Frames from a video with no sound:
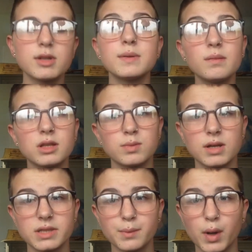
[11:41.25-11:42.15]
Most people
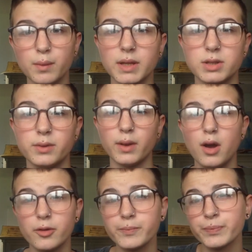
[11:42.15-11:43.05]
experience the bar being too
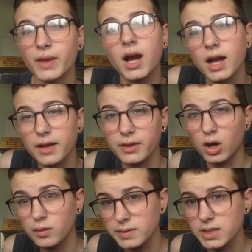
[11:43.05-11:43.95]
long. I had the
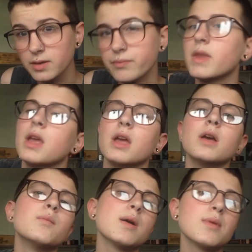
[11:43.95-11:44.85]
opposite.
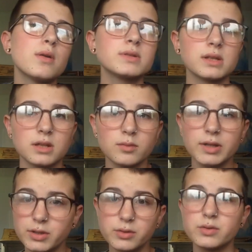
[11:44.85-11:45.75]
My bar was a little
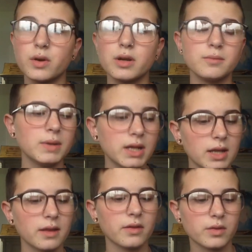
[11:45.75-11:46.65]
bit too short,
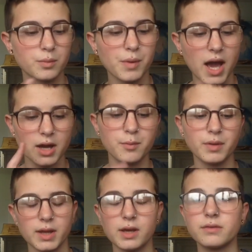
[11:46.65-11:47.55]
meaning that the back
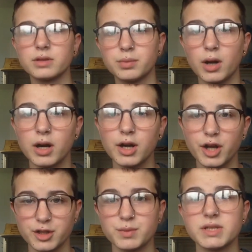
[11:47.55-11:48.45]
plate of the bar
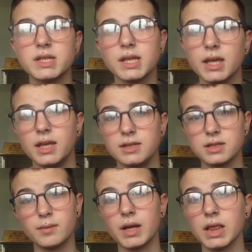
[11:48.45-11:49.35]
has been digging
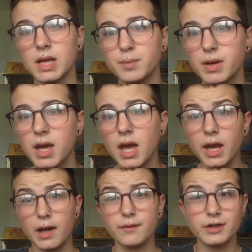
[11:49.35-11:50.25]
into my lip.
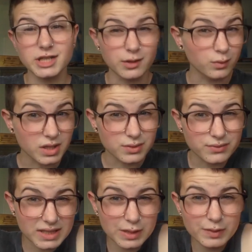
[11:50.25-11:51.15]
And at first I was
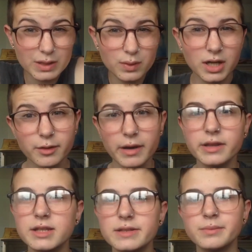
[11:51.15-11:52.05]
really worried
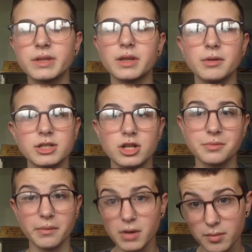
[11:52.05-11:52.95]
about this, but then I talked
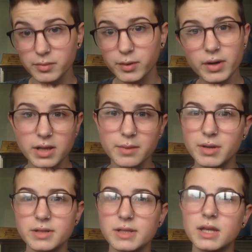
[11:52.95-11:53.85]
to my mum who had a lip
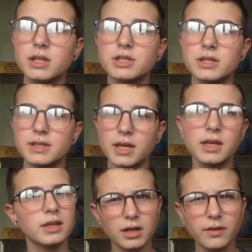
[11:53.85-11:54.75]
piercing, and she's like,
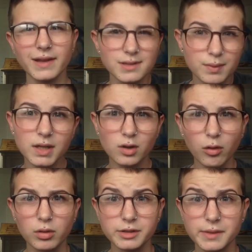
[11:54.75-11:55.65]
you know, that's pretty
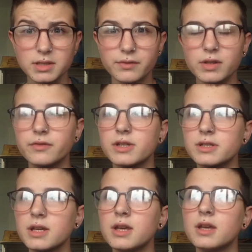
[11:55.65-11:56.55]
normal, especially for the
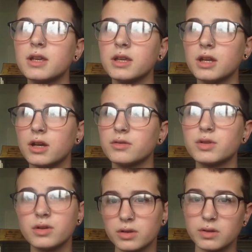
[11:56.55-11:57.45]
first, you know,
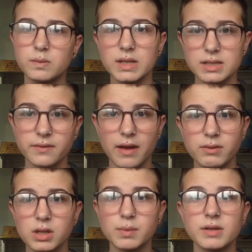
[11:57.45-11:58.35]
2 to 3 weeks of
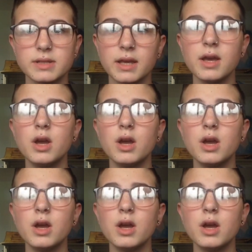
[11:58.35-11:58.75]
having the piercing.